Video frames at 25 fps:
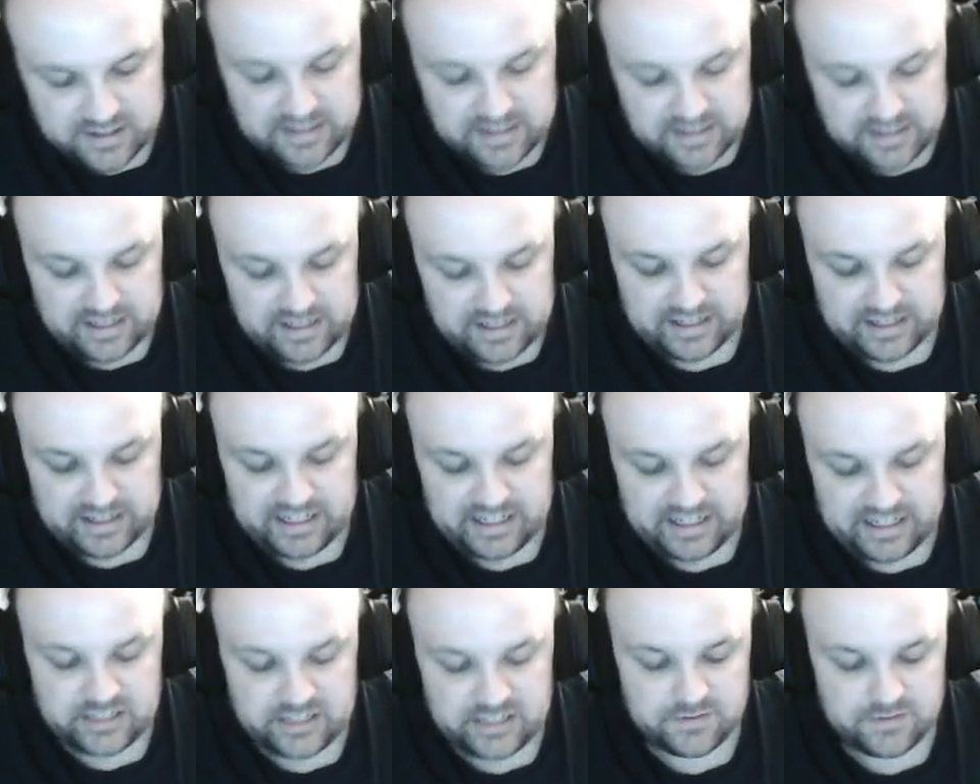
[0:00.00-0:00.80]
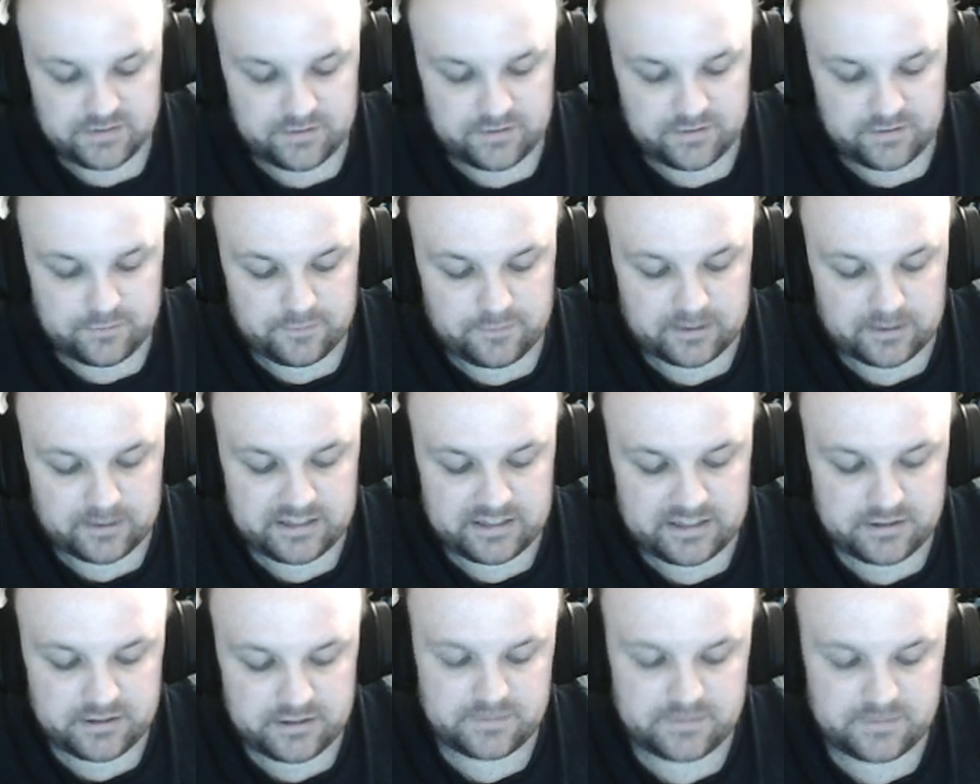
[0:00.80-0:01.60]
in each of the 4
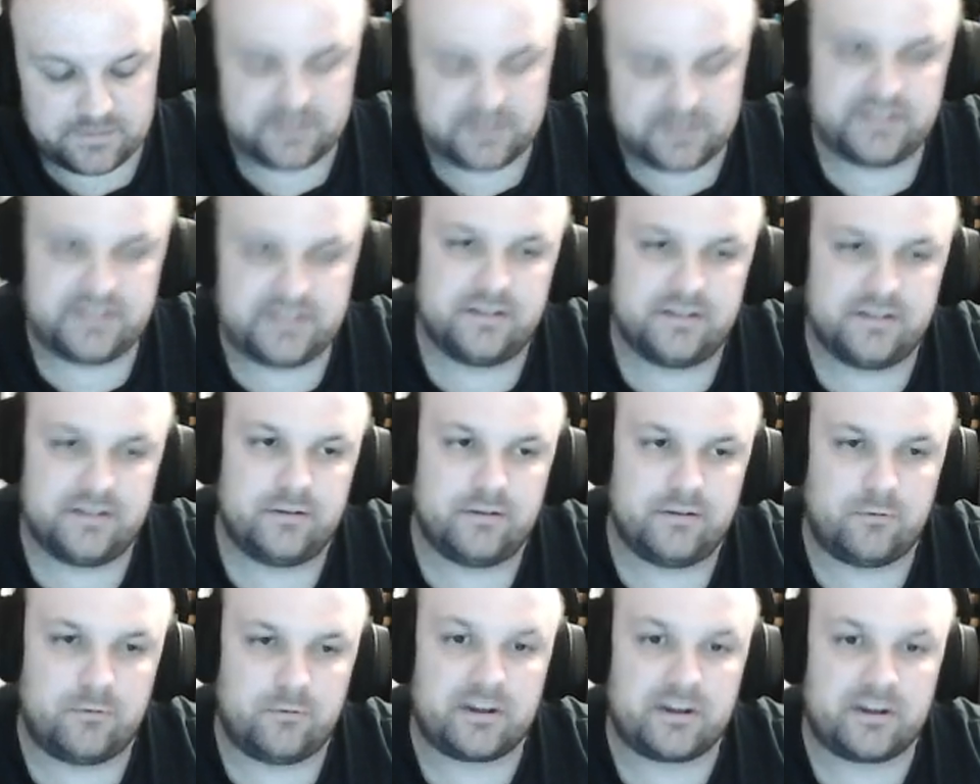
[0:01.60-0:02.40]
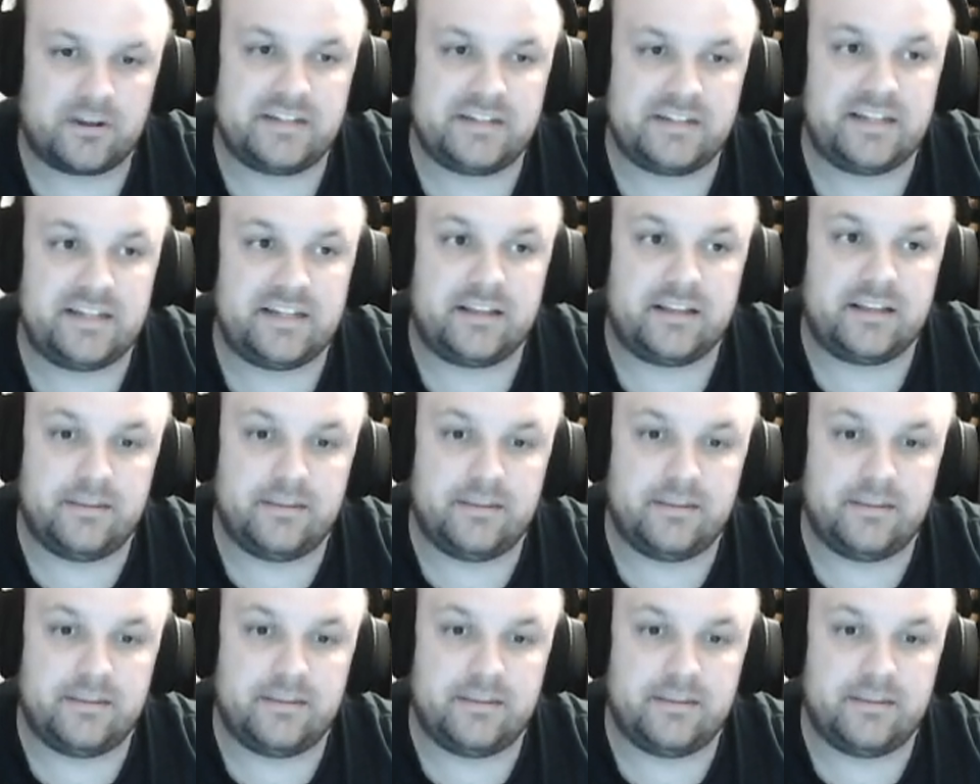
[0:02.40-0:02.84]
intervals, we're going to take the